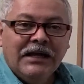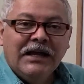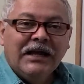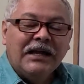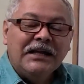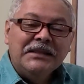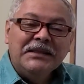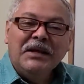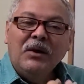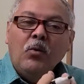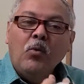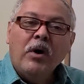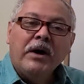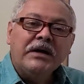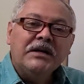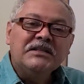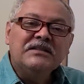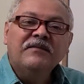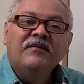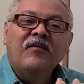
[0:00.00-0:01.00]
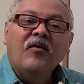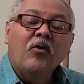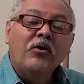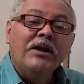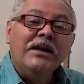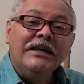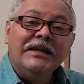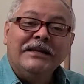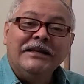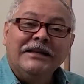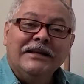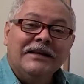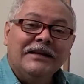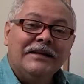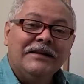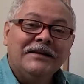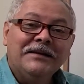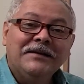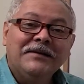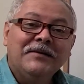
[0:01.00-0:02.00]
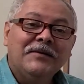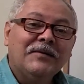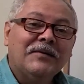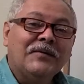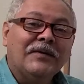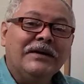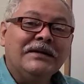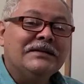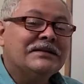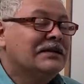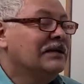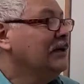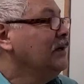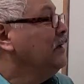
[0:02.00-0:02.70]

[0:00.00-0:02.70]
and then water is boiling, right?